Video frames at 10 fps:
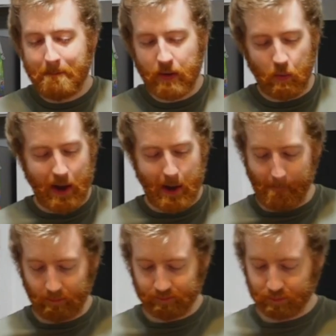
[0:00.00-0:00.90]
But
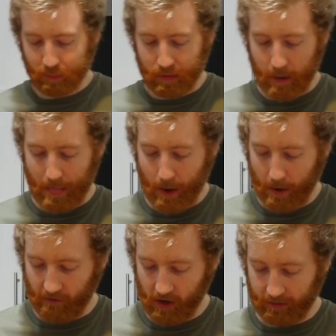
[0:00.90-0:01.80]
wow,
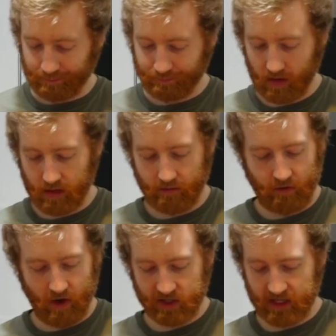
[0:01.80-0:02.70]
overall, the
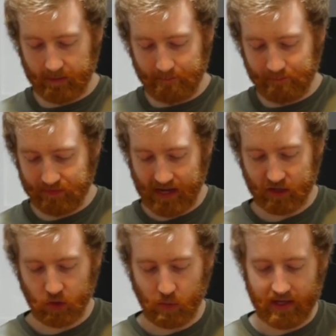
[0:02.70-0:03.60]
frosting, the
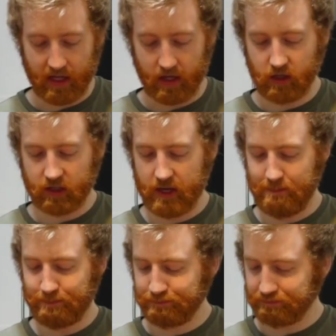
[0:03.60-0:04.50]
actual way they cook
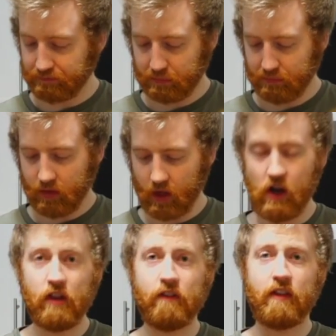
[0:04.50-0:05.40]
it,
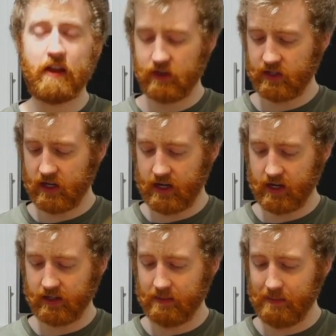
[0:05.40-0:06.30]
all the flavors in
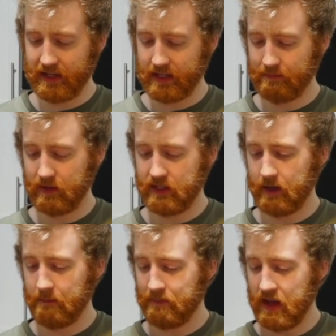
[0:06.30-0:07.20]
here is amazing. You
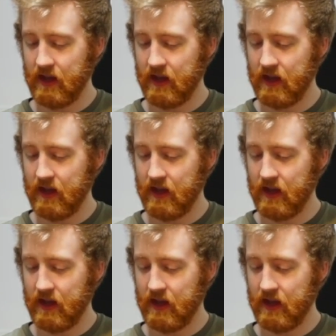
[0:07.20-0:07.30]
tell.